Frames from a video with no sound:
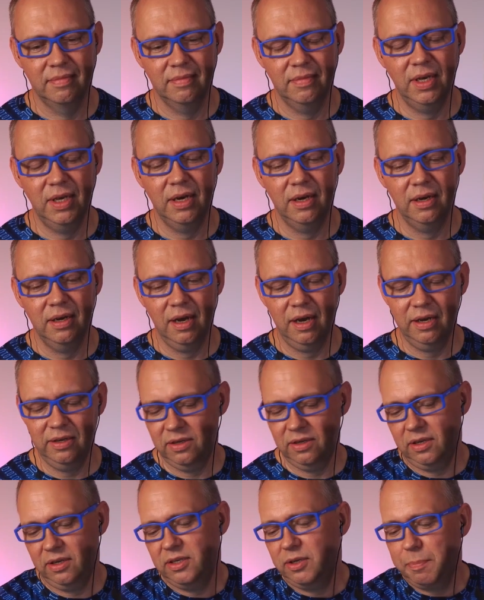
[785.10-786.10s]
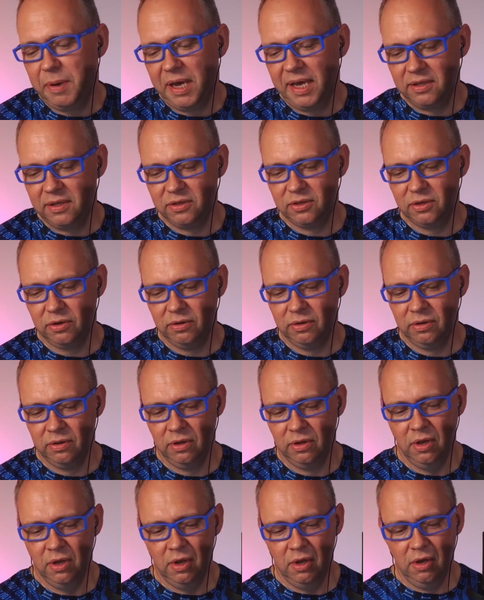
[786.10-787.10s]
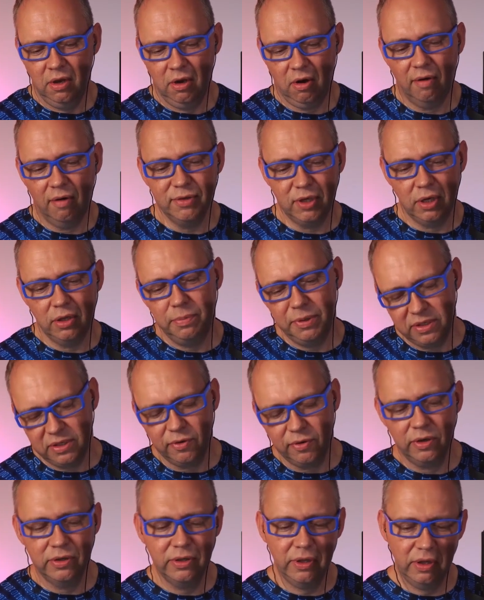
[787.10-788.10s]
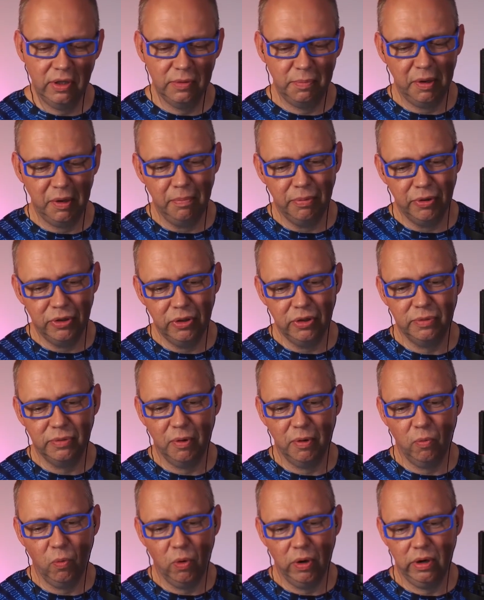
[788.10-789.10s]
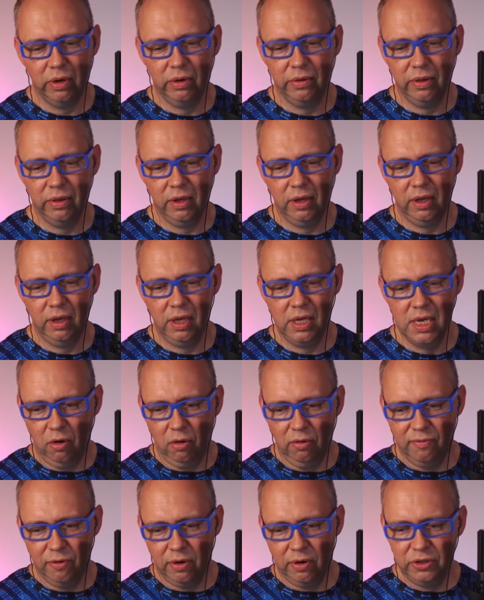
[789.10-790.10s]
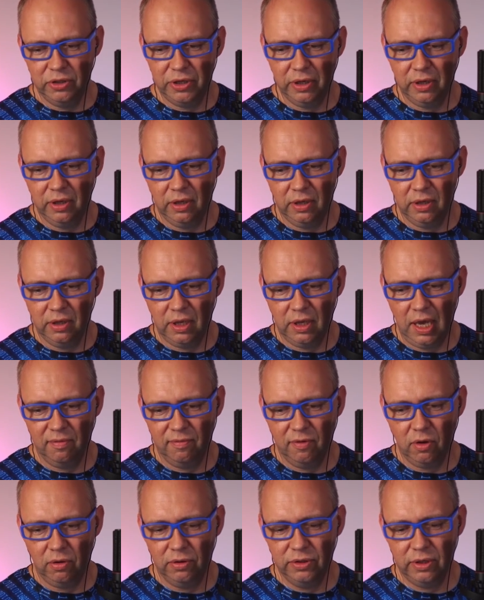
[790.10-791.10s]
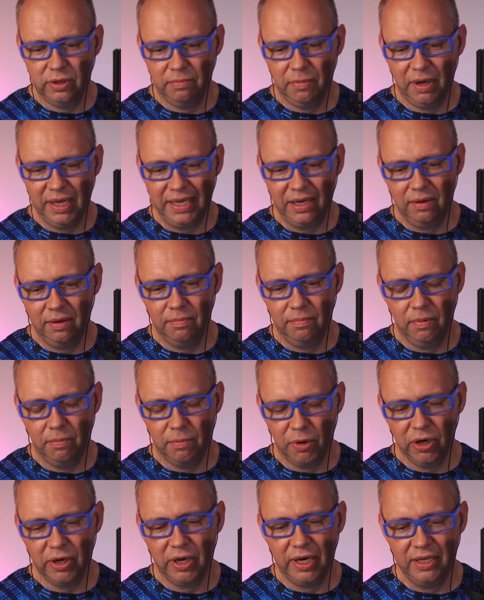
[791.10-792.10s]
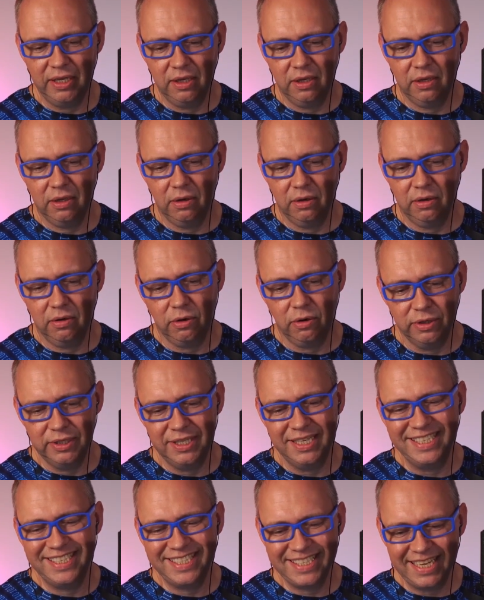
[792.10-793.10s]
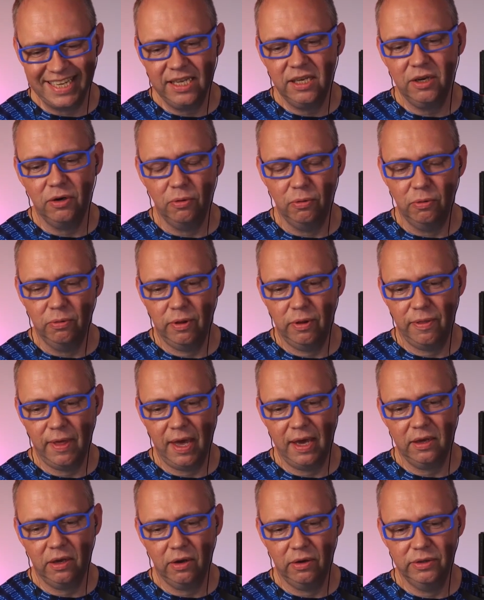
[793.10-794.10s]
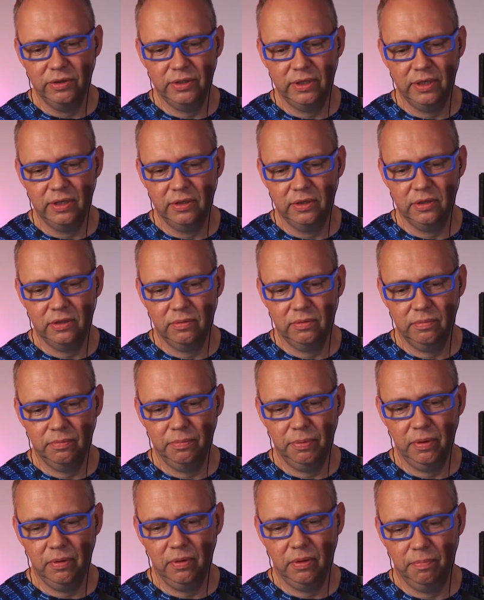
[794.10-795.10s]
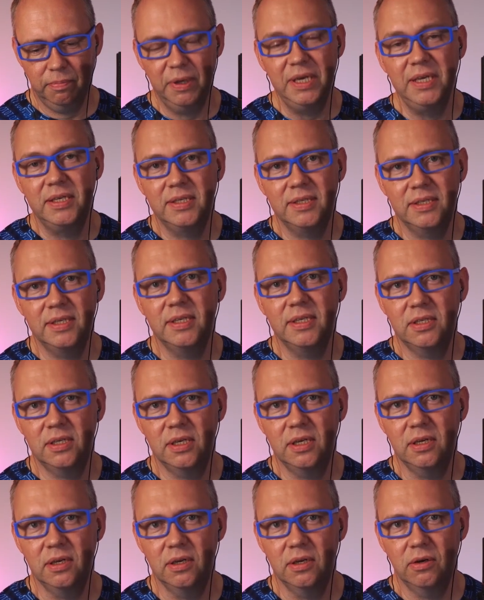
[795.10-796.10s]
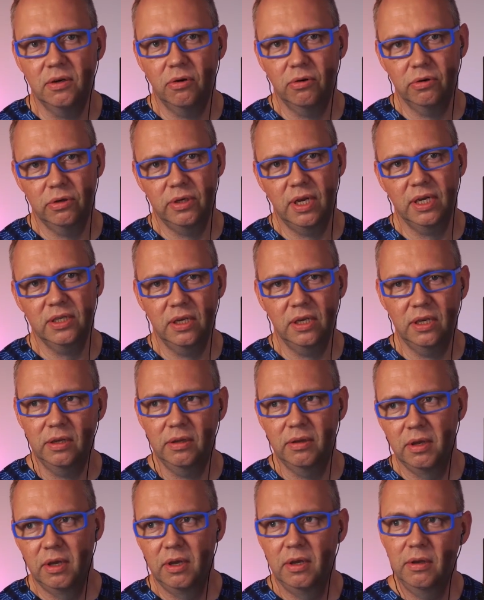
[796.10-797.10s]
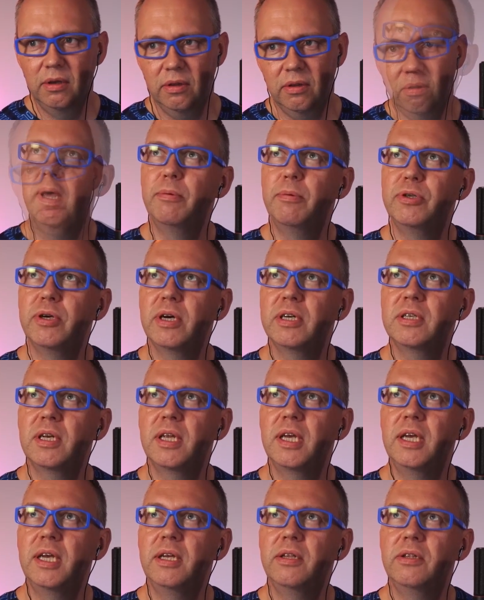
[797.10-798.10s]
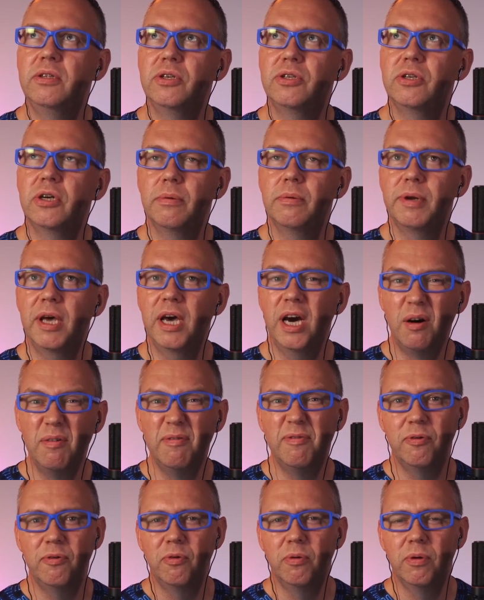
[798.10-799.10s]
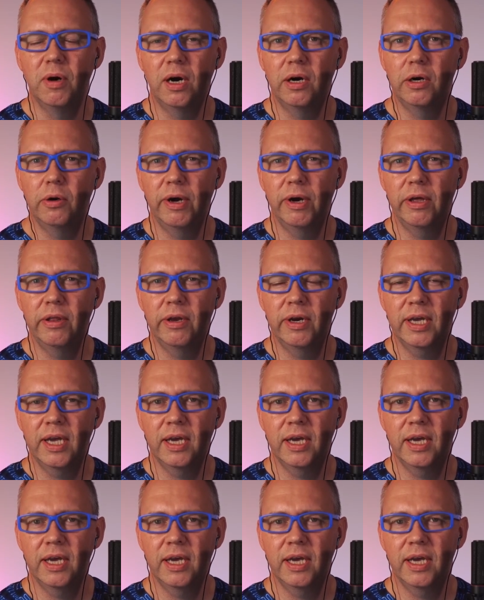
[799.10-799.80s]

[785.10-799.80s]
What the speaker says: Yeah, it depends on obviously the piece of content that's being produced, but where in the overarching kind of content marketing or content cycle that content piece sits in order to actually be able to actually determine a helpful ROI then, I